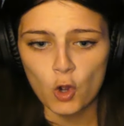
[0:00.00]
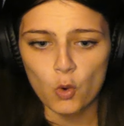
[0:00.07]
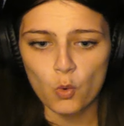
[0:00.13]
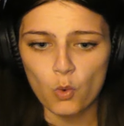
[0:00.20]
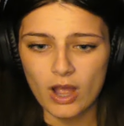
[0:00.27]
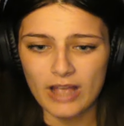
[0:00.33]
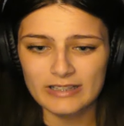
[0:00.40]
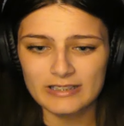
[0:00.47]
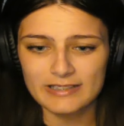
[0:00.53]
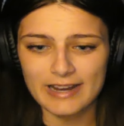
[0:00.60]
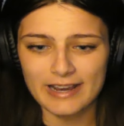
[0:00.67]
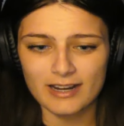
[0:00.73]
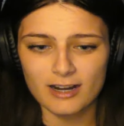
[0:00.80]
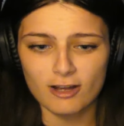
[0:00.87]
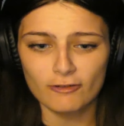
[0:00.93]
Why is it
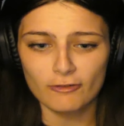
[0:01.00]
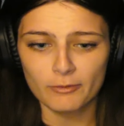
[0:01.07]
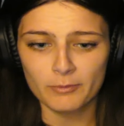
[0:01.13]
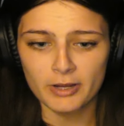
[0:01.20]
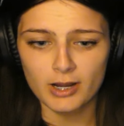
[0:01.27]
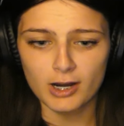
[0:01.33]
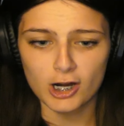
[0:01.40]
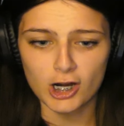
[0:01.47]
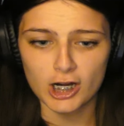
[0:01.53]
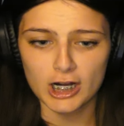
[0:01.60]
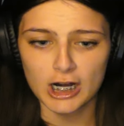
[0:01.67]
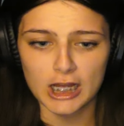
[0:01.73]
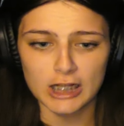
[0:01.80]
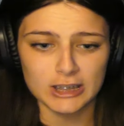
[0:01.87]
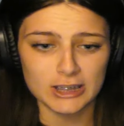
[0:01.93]
taken off from here and
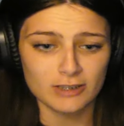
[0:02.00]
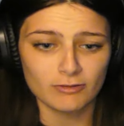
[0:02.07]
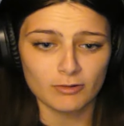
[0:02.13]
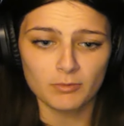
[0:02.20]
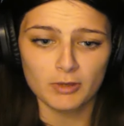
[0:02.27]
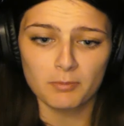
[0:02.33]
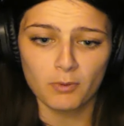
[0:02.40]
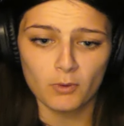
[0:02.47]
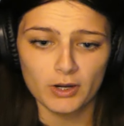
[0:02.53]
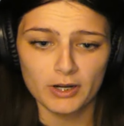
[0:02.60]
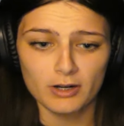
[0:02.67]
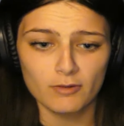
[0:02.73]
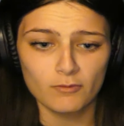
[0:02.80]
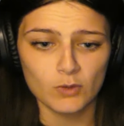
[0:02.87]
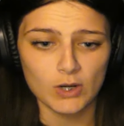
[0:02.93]
not just from the
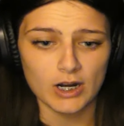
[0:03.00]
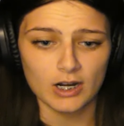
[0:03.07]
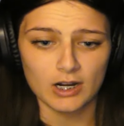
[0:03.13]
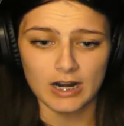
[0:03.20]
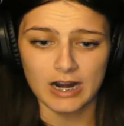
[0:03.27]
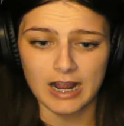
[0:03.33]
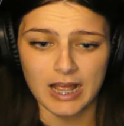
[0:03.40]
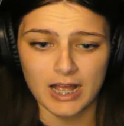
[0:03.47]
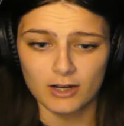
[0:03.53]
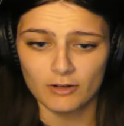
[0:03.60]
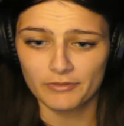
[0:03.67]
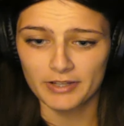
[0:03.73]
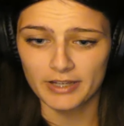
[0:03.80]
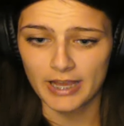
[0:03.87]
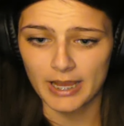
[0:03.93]
point of where
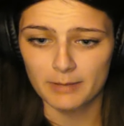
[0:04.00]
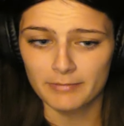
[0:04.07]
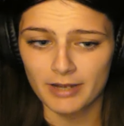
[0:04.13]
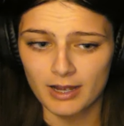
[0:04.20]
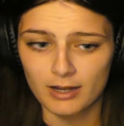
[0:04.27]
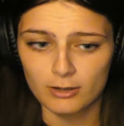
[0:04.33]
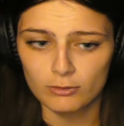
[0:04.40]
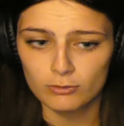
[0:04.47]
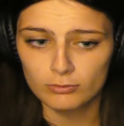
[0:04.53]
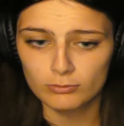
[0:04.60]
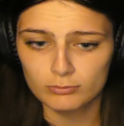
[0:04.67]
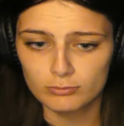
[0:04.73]
Alfie came out?